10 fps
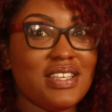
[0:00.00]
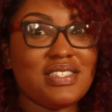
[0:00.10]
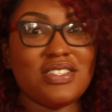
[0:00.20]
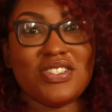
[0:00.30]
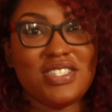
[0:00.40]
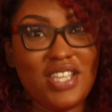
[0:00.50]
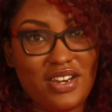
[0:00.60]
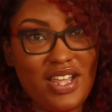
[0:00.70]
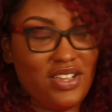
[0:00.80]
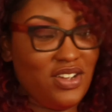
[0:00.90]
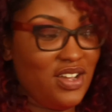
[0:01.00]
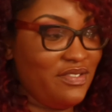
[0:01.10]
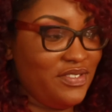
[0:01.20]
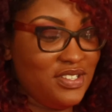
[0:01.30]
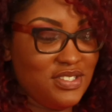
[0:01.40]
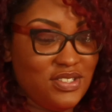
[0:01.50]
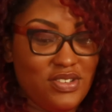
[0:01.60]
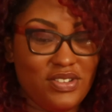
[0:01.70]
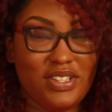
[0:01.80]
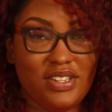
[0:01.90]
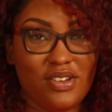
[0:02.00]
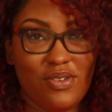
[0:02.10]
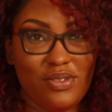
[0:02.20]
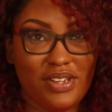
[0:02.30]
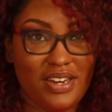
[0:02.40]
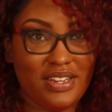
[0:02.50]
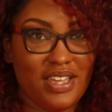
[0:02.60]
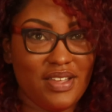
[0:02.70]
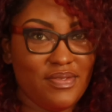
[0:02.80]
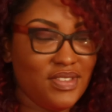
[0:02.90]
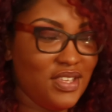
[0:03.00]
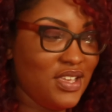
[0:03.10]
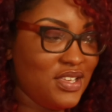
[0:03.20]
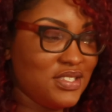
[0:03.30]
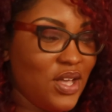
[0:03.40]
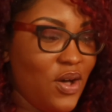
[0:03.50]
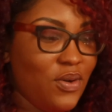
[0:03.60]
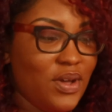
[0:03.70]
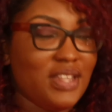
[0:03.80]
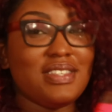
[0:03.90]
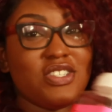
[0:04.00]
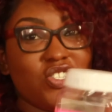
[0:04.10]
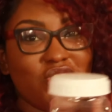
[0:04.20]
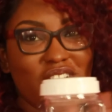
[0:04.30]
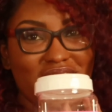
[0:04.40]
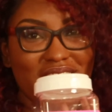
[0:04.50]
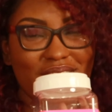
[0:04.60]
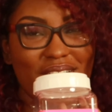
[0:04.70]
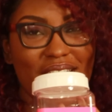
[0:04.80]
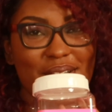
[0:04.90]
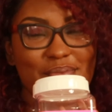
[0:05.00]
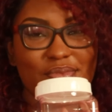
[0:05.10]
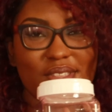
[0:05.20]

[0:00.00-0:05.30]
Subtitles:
is to just tear down your confidence. So you're gonna need a whole lot of that. So strength, right?